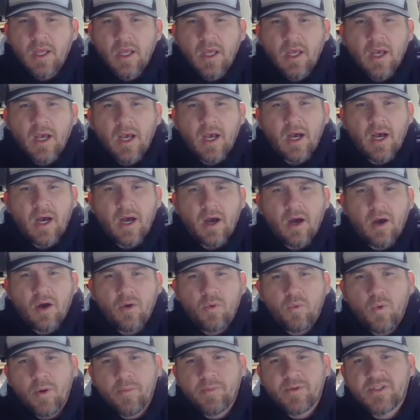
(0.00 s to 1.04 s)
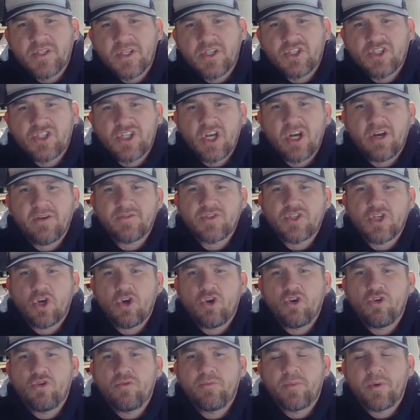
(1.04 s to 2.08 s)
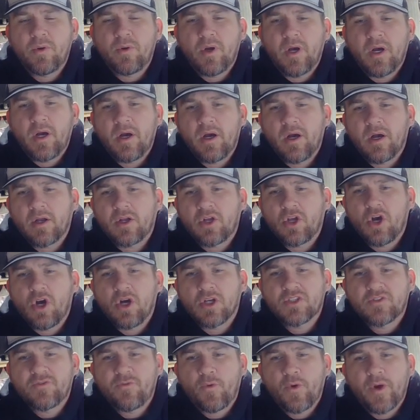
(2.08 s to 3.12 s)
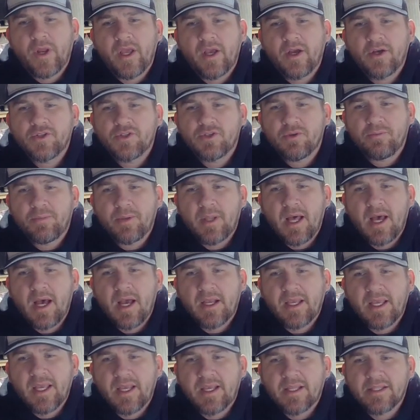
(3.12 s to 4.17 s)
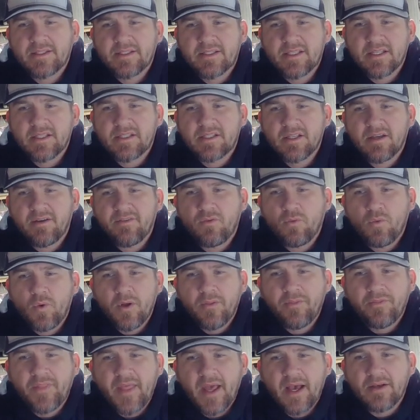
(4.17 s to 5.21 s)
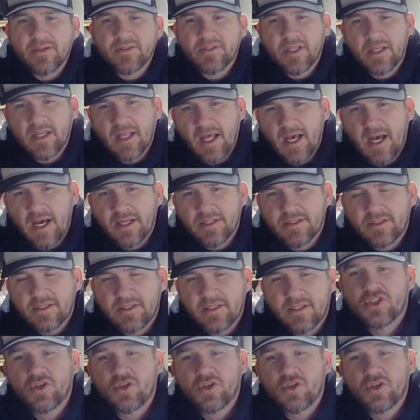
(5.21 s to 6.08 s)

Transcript: 1% share of JOBE costs 4,800 BLOK and consists of 1,000 lots.